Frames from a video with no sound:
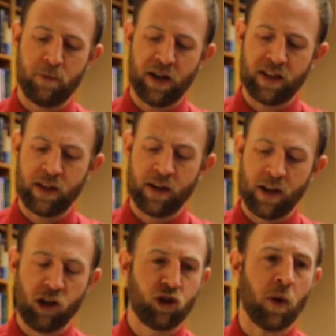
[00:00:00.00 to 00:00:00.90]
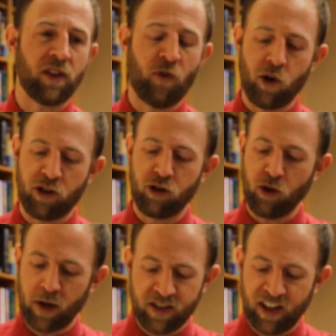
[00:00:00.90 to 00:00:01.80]
But he, 24 through
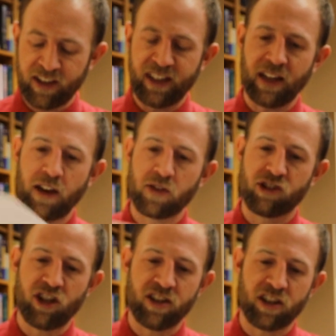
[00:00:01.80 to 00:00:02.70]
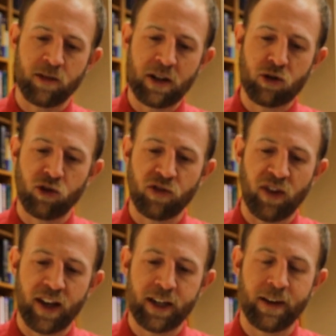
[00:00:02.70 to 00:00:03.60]
26, he delivers Jesus to be
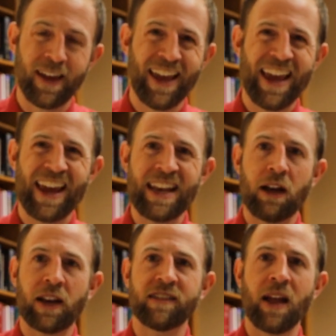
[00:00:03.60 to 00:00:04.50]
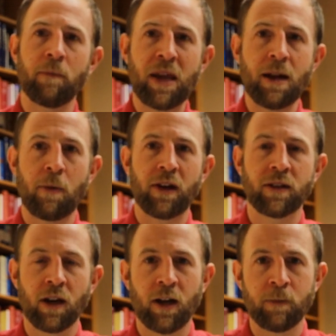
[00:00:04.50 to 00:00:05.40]
crucified. And now let's not beat up
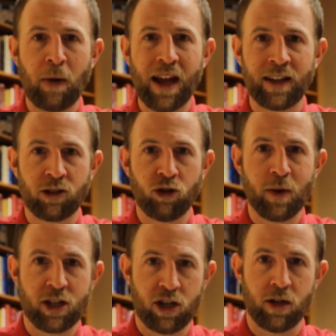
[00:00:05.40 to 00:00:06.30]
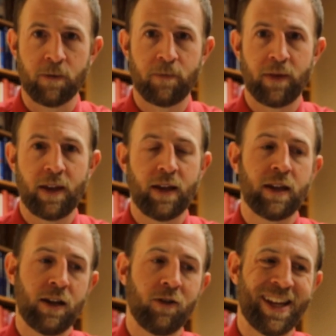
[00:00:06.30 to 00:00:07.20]
on, on Pilate too much here.
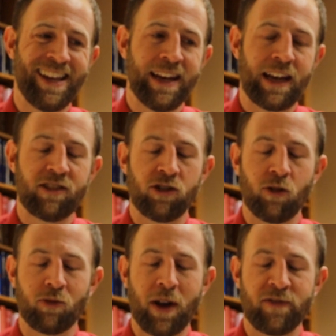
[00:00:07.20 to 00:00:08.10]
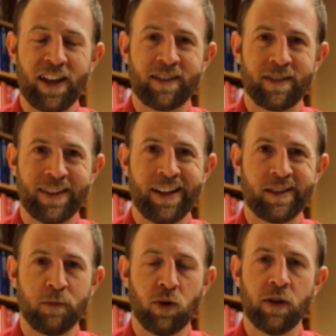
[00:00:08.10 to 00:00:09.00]
You know, he didn't listen to his wife. That's,
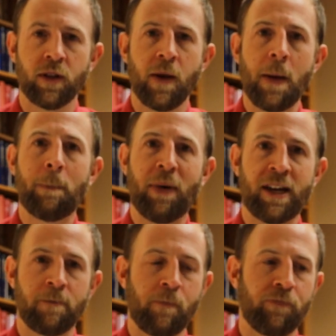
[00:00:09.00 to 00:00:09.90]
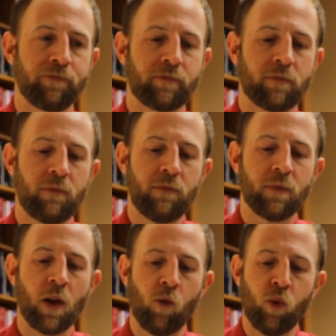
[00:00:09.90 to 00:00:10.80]
that's important. But
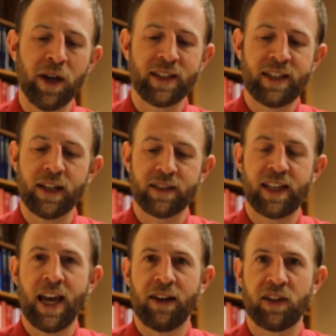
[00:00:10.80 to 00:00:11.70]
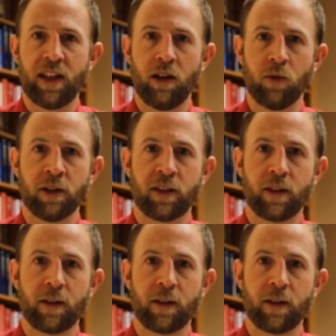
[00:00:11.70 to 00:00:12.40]
what does he have to deal with?